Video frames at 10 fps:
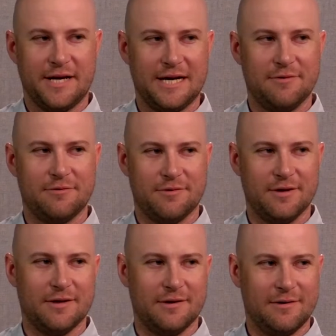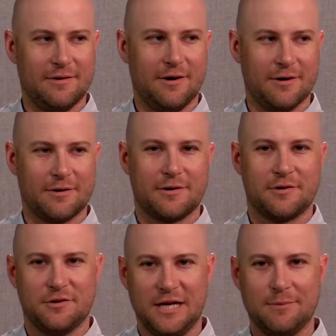knives that are
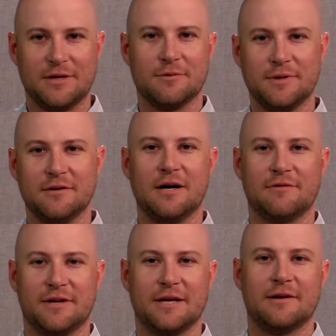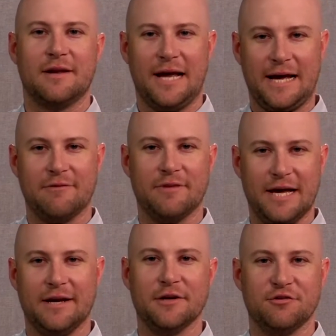claiming to be left-handed have
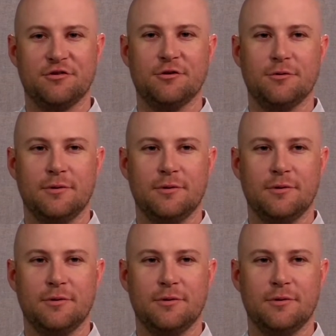that issue.